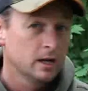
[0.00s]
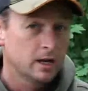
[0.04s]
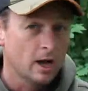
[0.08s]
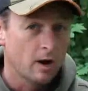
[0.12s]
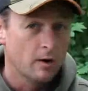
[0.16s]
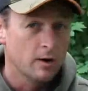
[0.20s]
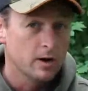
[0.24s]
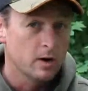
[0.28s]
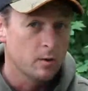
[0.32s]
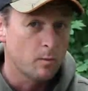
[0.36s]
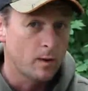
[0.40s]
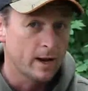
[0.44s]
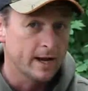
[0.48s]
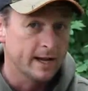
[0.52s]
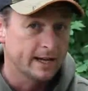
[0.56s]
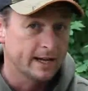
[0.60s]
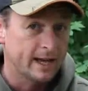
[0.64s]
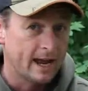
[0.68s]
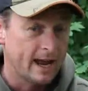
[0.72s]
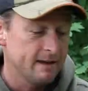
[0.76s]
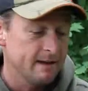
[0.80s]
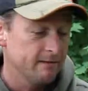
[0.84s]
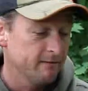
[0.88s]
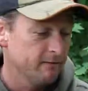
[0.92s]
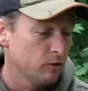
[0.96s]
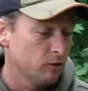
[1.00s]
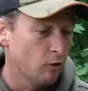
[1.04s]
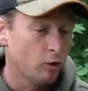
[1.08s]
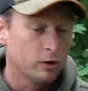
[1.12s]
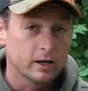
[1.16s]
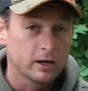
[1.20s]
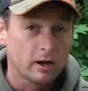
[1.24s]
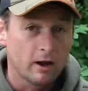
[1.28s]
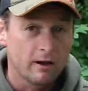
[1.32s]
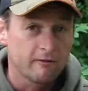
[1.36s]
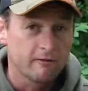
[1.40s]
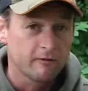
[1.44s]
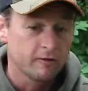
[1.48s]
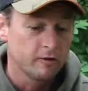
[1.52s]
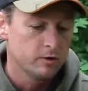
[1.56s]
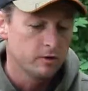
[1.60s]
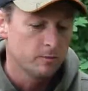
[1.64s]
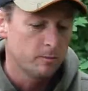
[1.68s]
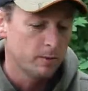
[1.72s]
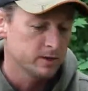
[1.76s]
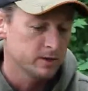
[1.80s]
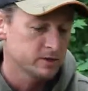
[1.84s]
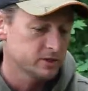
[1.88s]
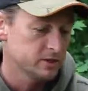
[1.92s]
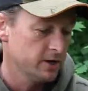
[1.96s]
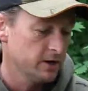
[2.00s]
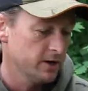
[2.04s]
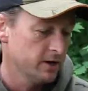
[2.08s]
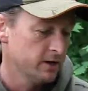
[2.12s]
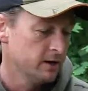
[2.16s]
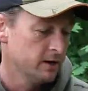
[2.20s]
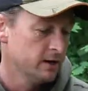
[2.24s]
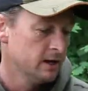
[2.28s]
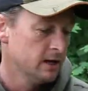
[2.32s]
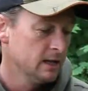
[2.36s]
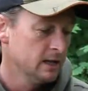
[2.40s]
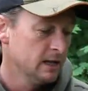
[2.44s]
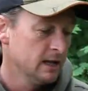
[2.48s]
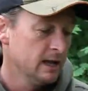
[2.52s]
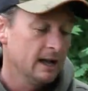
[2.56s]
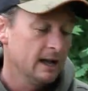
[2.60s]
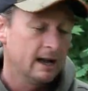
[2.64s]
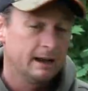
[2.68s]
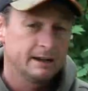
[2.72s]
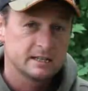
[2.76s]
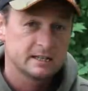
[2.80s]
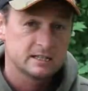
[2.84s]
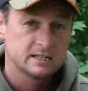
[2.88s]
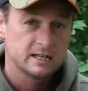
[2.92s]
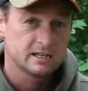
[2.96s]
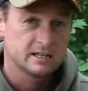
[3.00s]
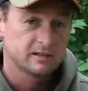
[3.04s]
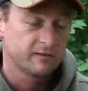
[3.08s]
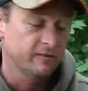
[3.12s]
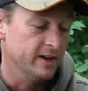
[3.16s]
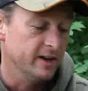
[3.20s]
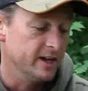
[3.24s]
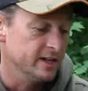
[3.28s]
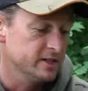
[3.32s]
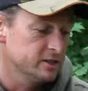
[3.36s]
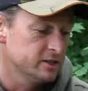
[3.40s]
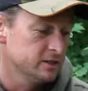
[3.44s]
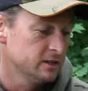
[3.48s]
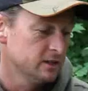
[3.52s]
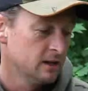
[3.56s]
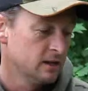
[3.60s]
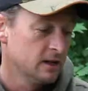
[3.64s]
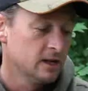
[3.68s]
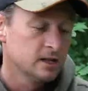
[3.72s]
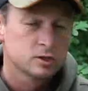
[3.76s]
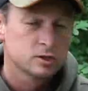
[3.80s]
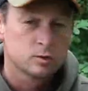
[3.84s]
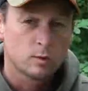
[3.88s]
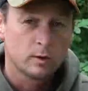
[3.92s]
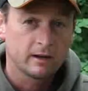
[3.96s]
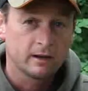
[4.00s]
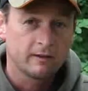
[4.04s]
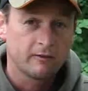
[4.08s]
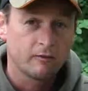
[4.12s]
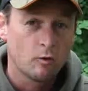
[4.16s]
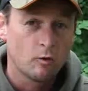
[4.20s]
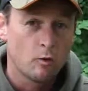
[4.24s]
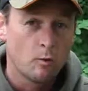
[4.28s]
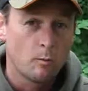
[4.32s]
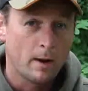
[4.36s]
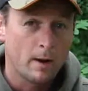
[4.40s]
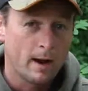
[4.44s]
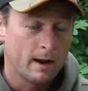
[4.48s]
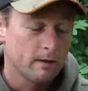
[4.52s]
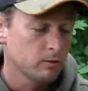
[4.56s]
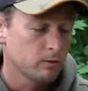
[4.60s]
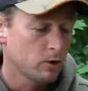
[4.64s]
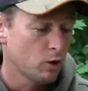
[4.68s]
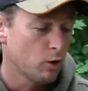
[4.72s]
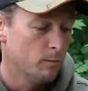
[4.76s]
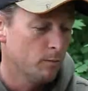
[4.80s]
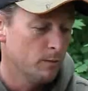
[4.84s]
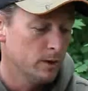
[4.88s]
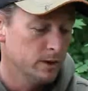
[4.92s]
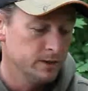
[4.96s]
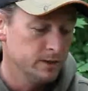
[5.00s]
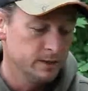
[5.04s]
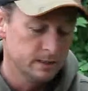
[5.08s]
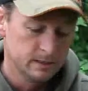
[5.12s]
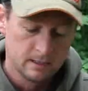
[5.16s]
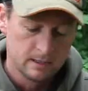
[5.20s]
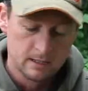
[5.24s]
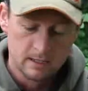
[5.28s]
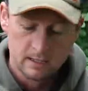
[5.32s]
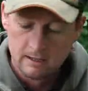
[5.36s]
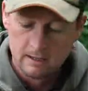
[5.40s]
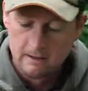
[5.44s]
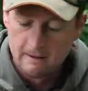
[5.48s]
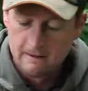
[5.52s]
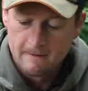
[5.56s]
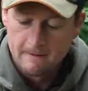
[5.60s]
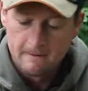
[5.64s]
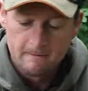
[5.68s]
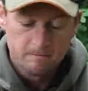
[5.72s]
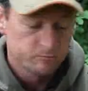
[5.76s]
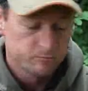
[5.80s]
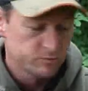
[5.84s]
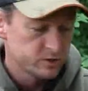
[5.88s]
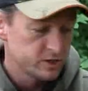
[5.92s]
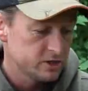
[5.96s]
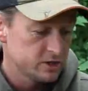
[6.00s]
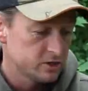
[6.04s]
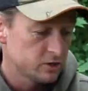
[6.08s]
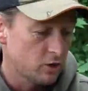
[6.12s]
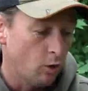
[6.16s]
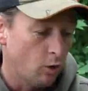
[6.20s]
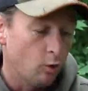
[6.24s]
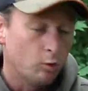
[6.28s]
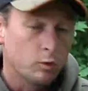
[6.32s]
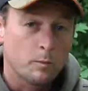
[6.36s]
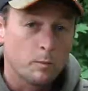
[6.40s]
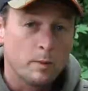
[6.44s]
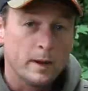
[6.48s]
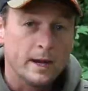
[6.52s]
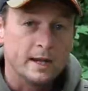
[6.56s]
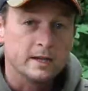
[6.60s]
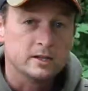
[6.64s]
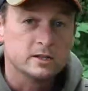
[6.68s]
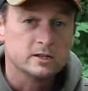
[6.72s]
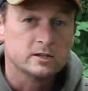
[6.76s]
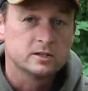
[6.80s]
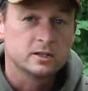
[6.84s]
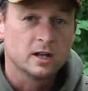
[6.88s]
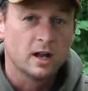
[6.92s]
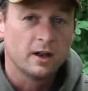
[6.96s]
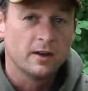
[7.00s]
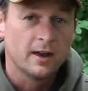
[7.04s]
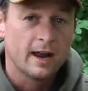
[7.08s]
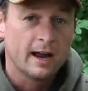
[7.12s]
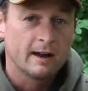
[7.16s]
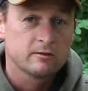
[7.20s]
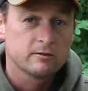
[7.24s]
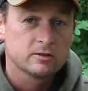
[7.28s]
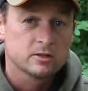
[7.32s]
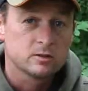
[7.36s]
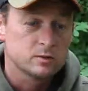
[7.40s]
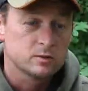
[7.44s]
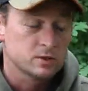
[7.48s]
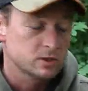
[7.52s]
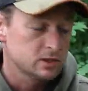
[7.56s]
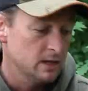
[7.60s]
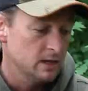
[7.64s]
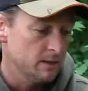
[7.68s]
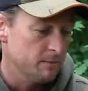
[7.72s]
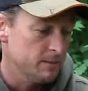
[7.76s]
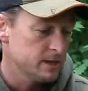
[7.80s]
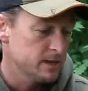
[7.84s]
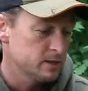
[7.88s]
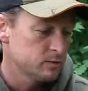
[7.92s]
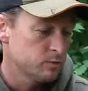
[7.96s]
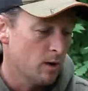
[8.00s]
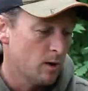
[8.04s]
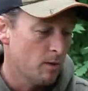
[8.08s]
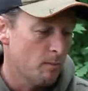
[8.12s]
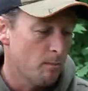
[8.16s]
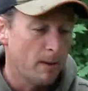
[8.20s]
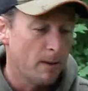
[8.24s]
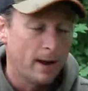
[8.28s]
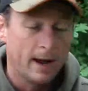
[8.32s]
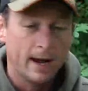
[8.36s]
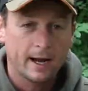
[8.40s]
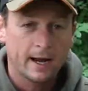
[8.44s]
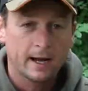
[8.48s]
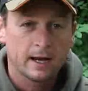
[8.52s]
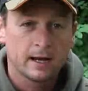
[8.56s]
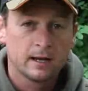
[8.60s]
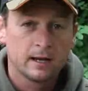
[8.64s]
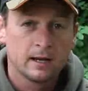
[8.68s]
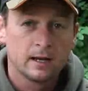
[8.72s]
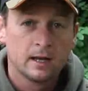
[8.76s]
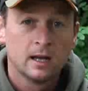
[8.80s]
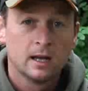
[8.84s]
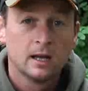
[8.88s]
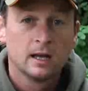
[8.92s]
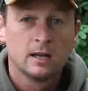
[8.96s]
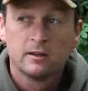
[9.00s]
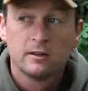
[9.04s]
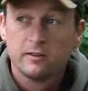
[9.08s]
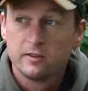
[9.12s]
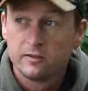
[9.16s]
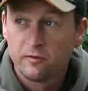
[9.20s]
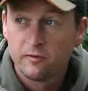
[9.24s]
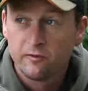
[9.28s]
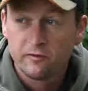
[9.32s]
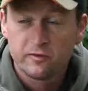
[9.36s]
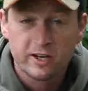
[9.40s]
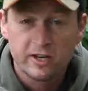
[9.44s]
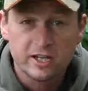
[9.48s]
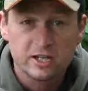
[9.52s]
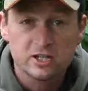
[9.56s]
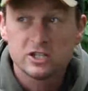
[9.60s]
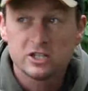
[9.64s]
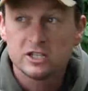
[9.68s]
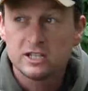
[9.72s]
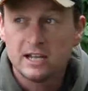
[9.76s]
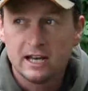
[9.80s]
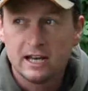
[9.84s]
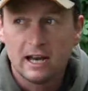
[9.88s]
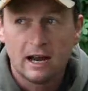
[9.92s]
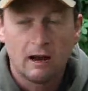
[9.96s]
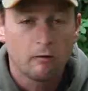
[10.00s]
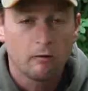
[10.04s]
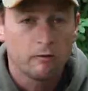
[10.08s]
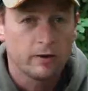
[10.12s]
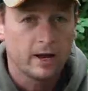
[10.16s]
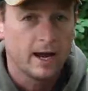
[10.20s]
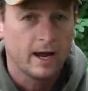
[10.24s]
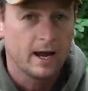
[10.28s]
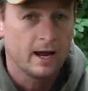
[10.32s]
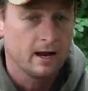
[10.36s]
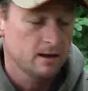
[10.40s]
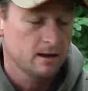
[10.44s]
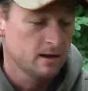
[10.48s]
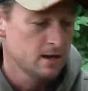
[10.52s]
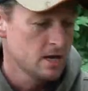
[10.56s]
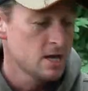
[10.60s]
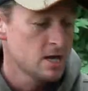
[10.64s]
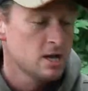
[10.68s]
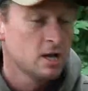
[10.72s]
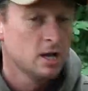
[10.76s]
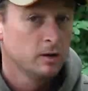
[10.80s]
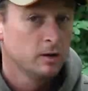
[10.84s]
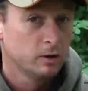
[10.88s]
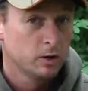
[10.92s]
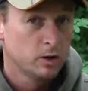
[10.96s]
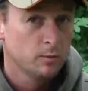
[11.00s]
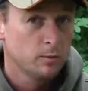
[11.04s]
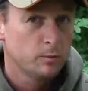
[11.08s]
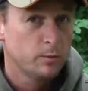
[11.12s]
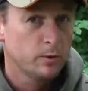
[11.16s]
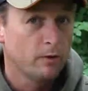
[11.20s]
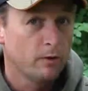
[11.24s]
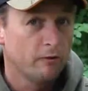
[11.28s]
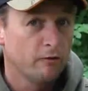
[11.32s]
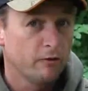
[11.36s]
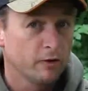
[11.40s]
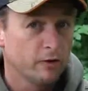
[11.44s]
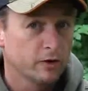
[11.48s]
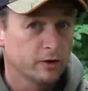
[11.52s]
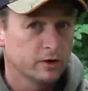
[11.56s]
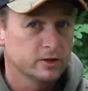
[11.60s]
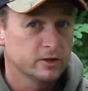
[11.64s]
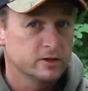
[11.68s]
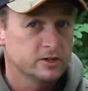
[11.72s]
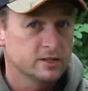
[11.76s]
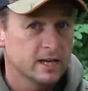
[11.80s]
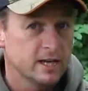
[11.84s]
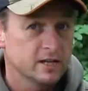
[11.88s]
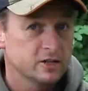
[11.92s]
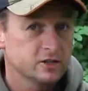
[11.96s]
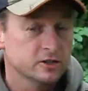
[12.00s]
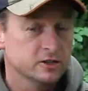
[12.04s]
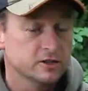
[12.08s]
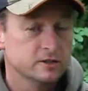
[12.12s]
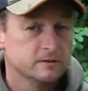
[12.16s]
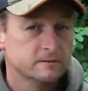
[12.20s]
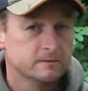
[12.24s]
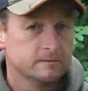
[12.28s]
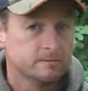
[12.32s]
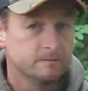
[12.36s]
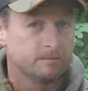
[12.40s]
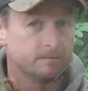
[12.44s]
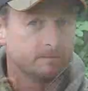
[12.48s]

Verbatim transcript: going away again, line going through the buzzer, and it's this fish, 24 pound common. Just got all the pictures done now, so we'll slip this one back. fish still out there, could be on for a good session.